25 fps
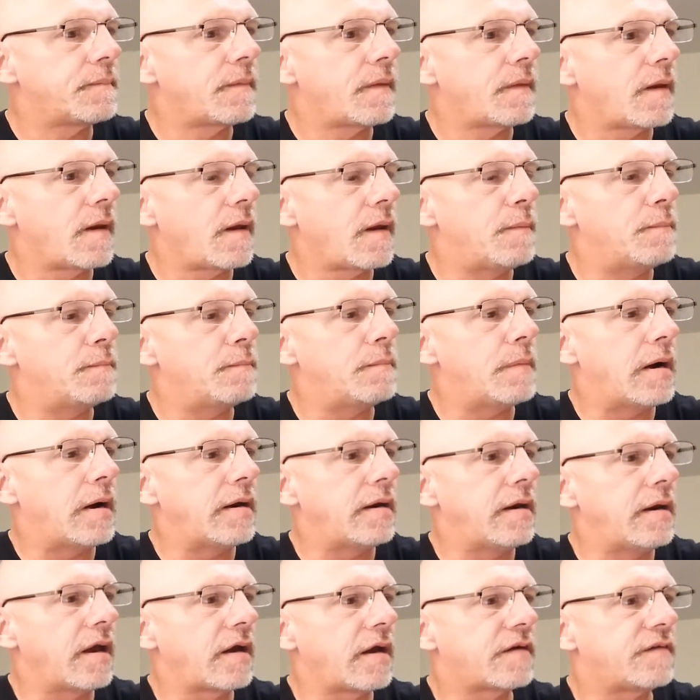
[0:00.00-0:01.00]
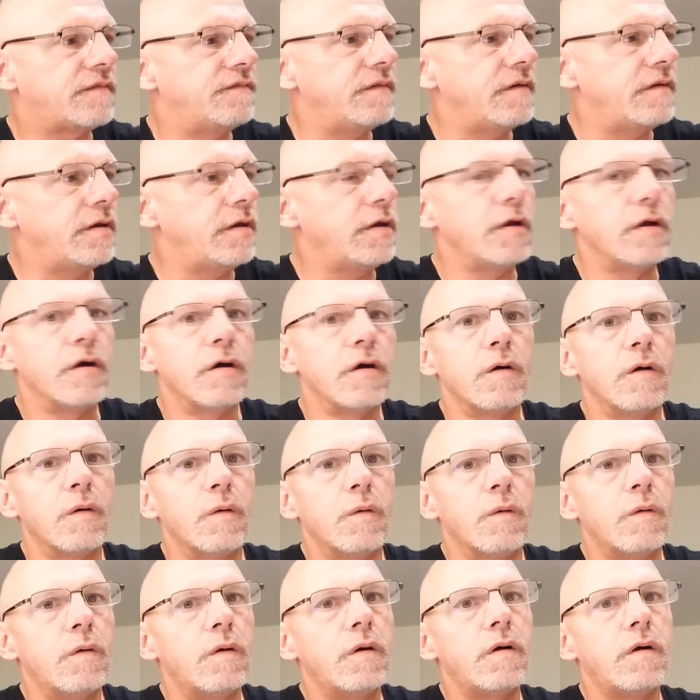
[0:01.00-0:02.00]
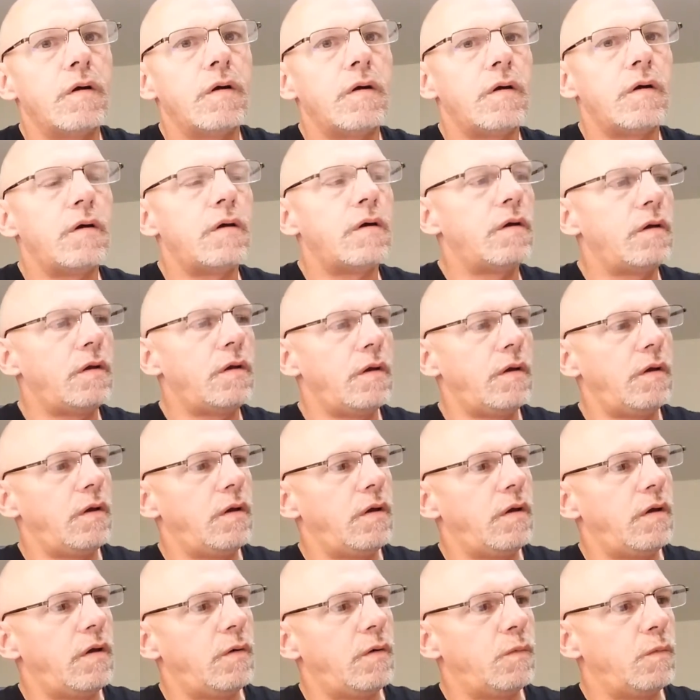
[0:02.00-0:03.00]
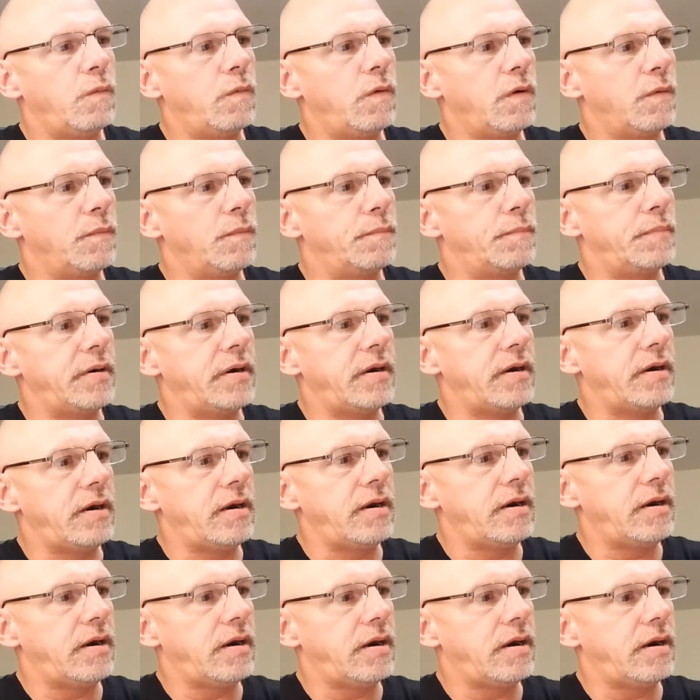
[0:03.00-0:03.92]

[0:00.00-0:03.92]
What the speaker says: My next video will be,